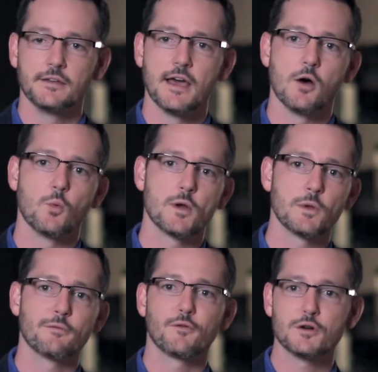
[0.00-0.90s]
Now, when
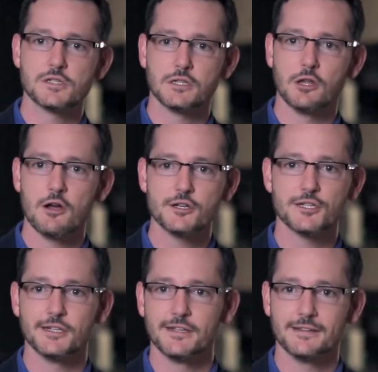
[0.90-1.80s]
we first
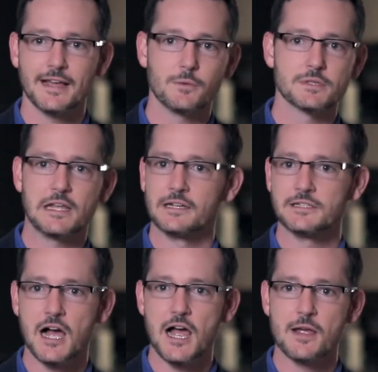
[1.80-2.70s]
launched it, that was at a
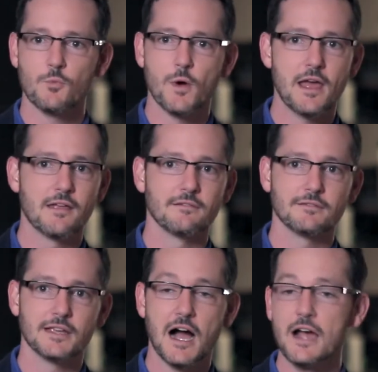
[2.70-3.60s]
time when
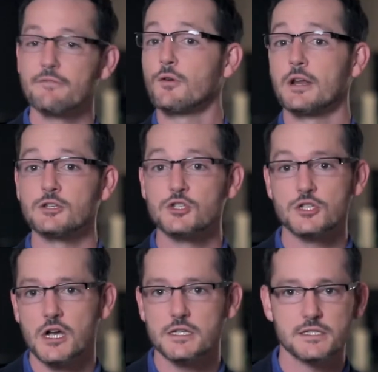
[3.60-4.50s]
the iPhone had
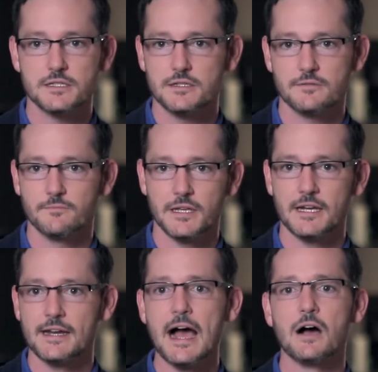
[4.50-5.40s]
just been
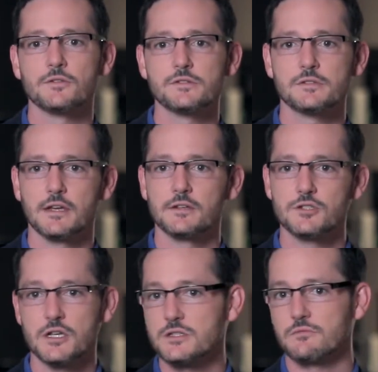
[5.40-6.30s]
announced and
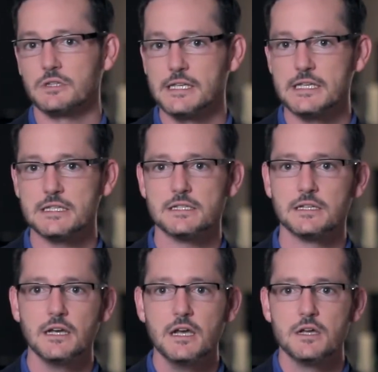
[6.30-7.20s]
just released.
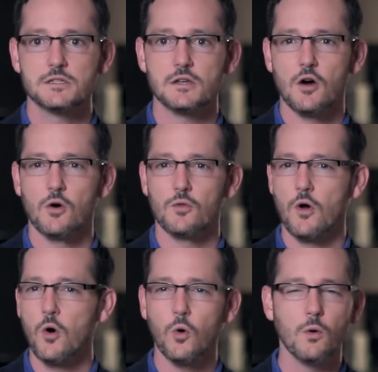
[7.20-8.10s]
So the
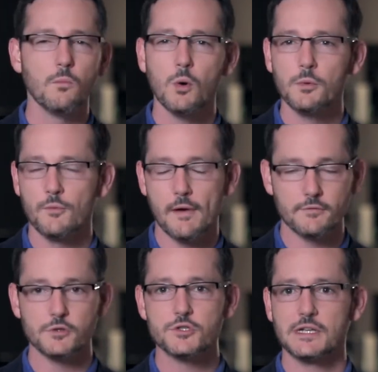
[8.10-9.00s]
whole mobile
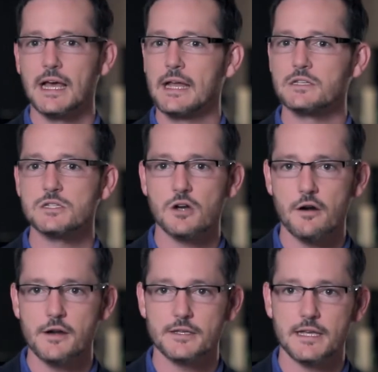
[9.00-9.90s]
revolution hadn't
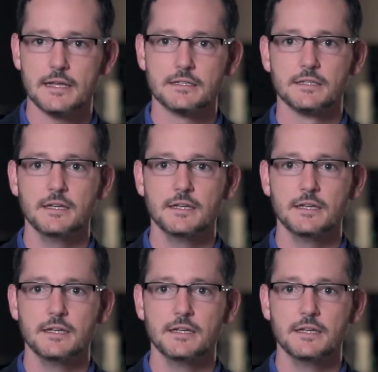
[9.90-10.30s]
started yet.